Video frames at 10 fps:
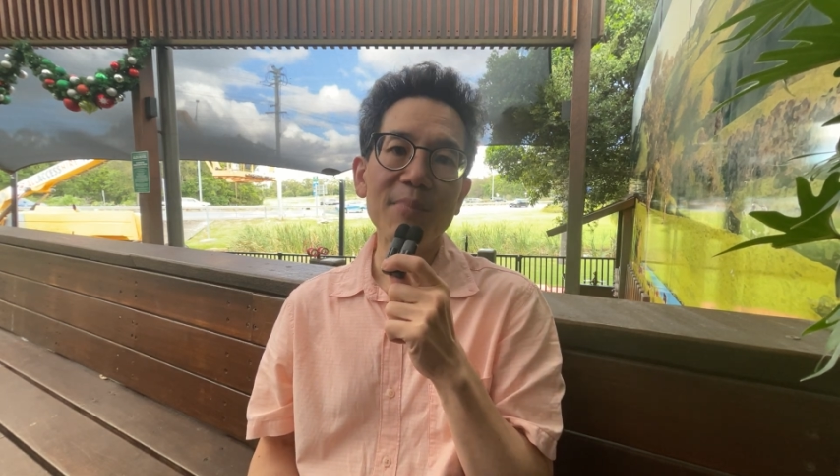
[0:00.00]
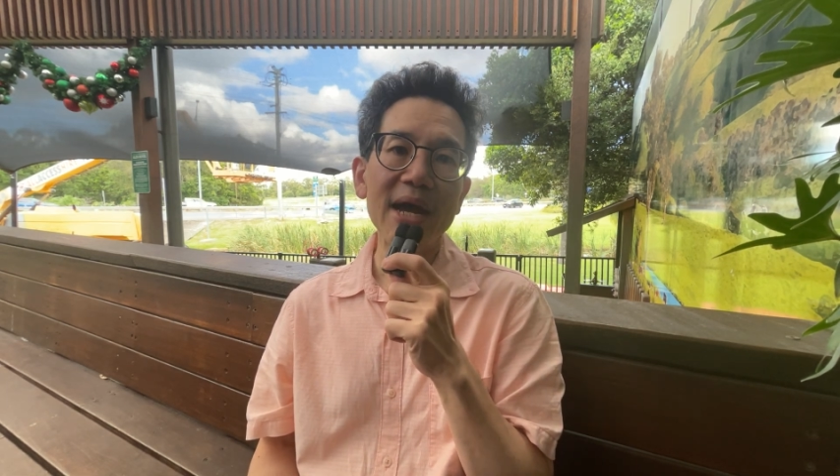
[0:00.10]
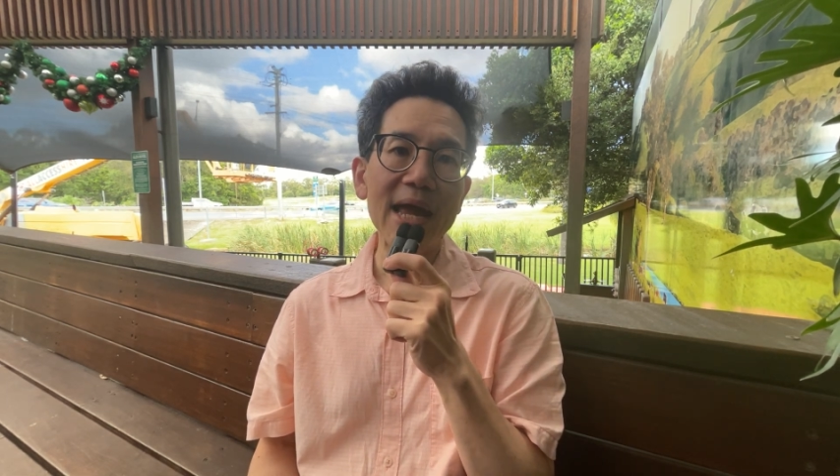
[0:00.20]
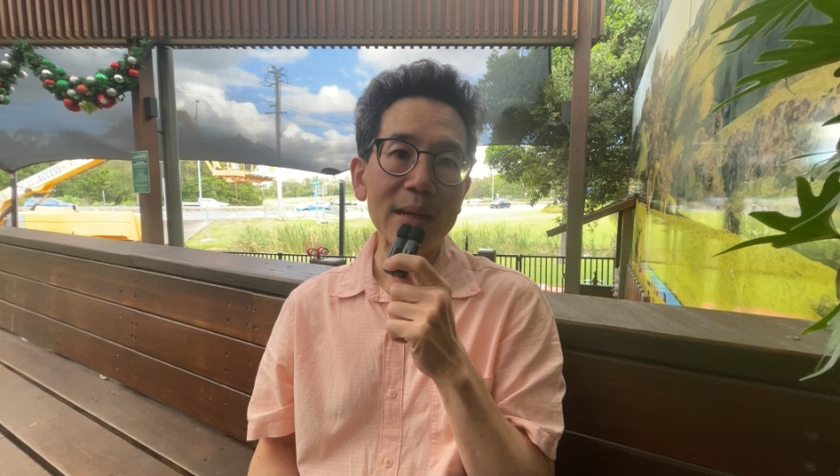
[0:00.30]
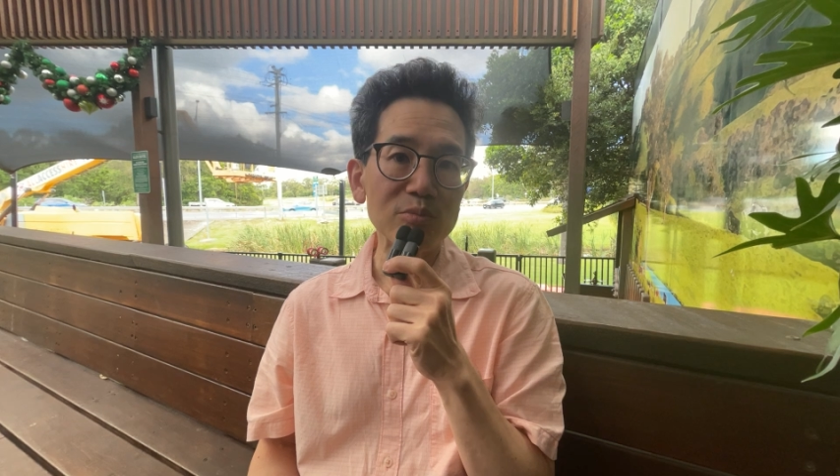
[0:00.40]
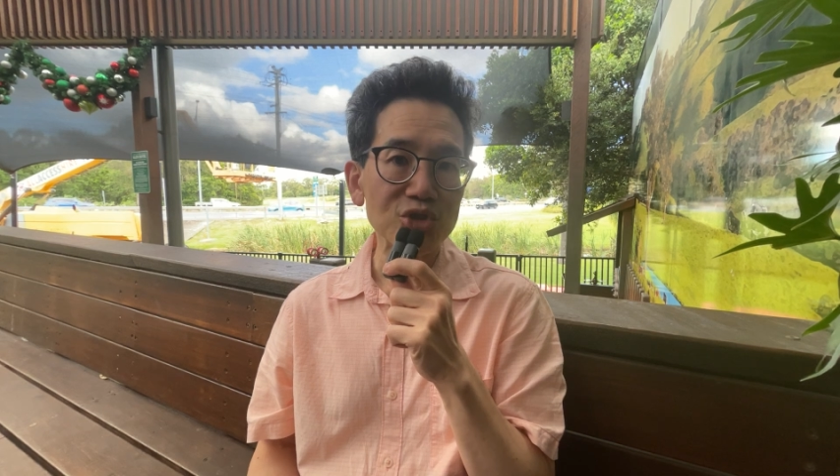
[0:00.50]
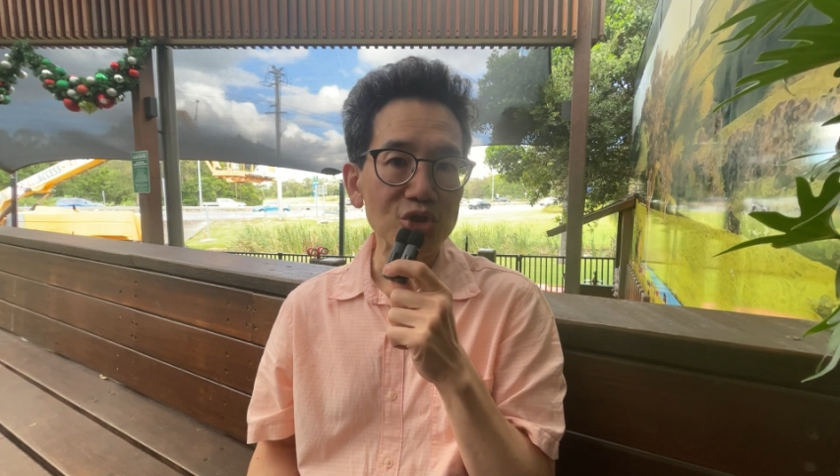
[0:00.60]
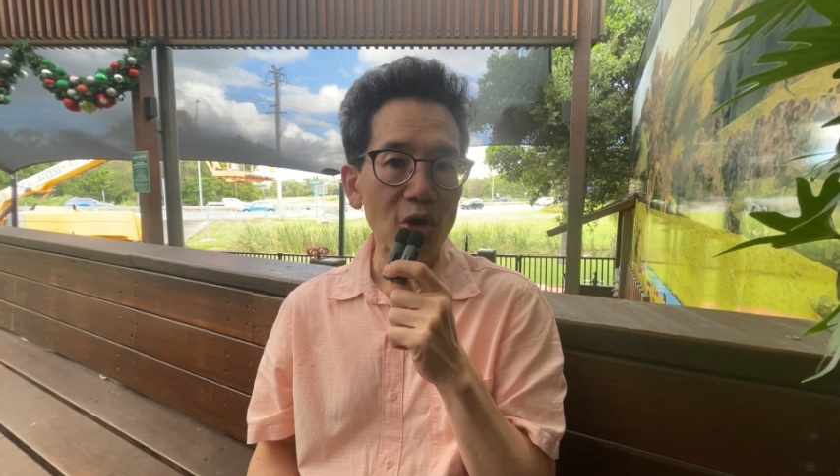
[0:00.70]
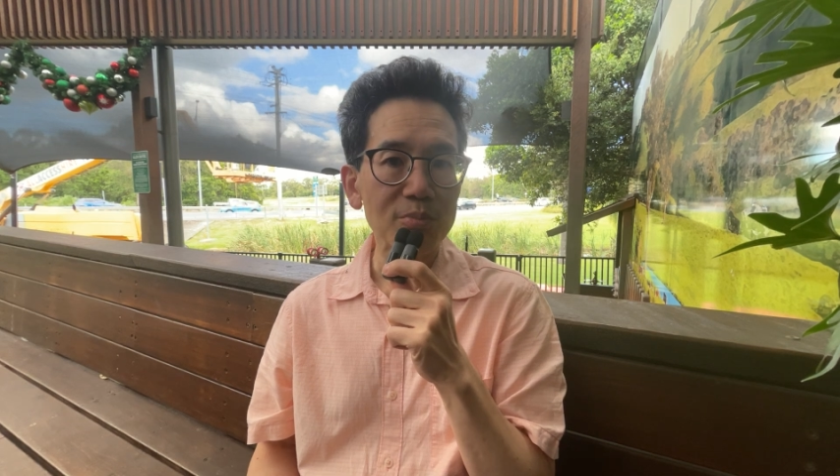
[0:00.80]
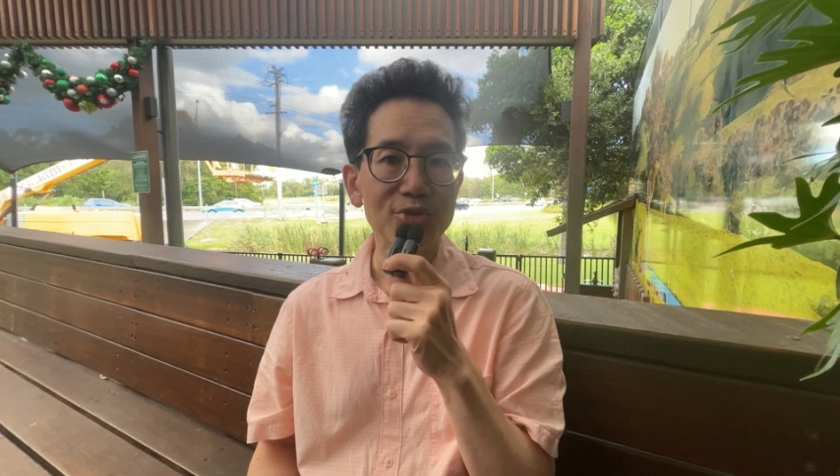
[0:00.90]
by
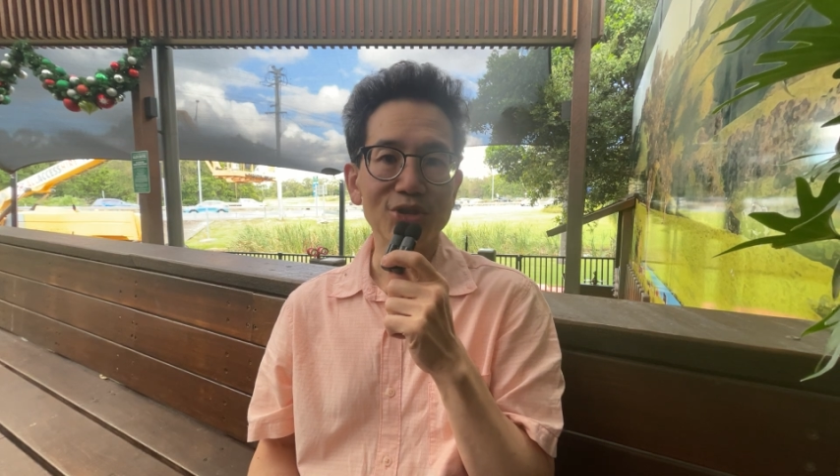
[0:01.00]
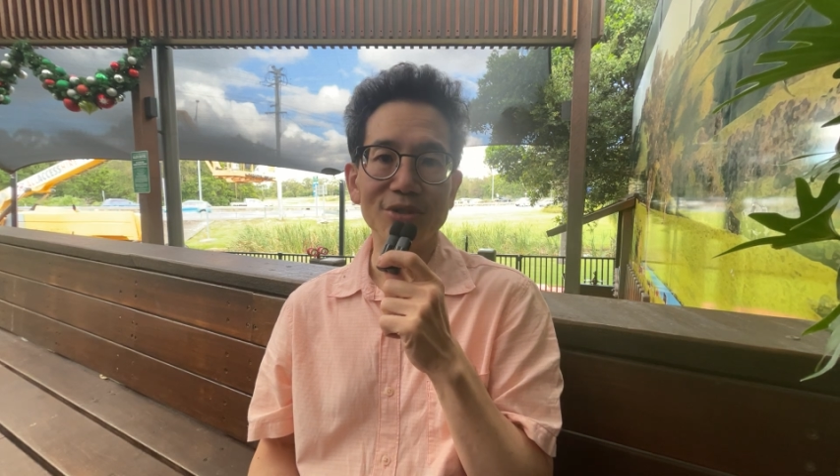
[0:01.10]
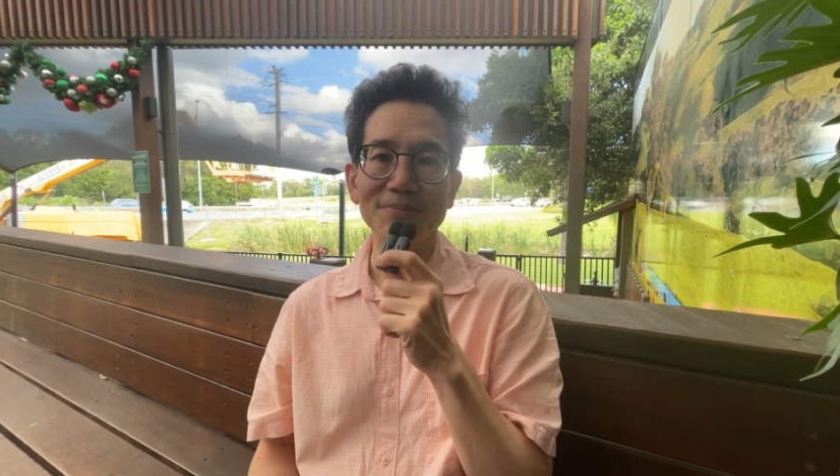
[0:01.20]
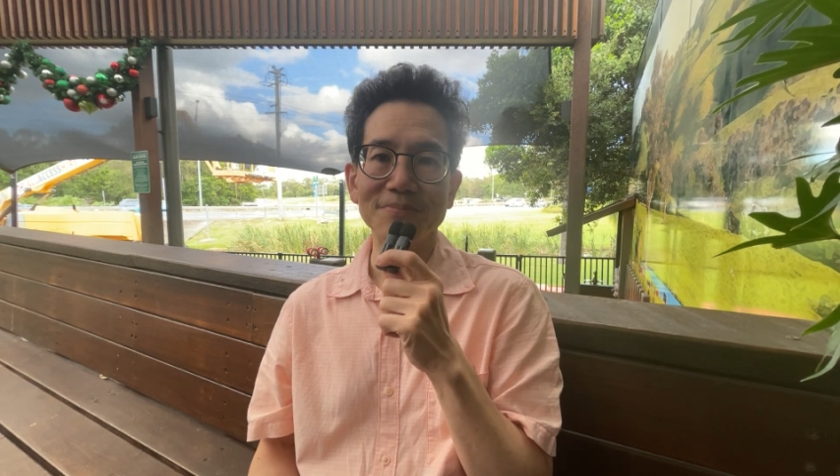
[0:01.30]
absorption,